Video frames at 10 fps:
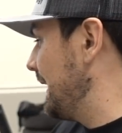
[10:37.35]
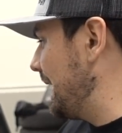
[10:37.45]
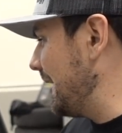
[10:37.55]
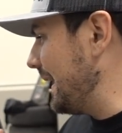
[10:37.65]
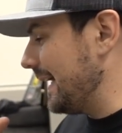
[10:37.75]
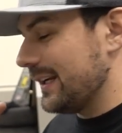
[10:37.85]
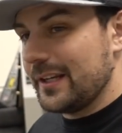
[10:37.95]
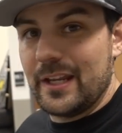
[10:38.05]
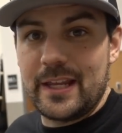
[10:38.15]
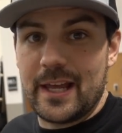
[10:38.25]
And
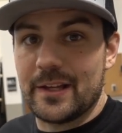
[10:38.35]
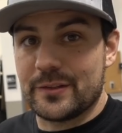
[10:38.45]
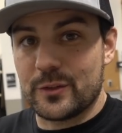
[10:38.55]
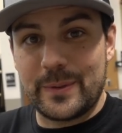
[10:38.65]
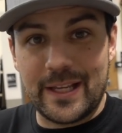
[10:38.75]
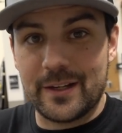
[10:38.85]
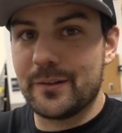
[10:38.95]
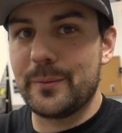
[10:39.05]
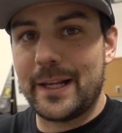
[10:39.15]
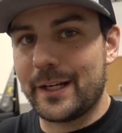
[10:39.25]
yeah, so we
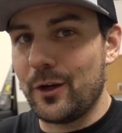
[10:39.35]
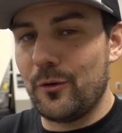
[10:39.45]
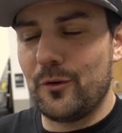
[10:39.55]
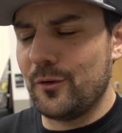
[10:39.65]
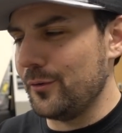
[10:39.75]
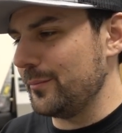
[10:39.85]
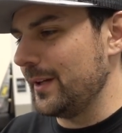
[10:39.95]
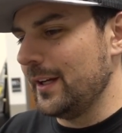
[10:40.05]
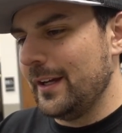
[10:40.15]
gotta go home.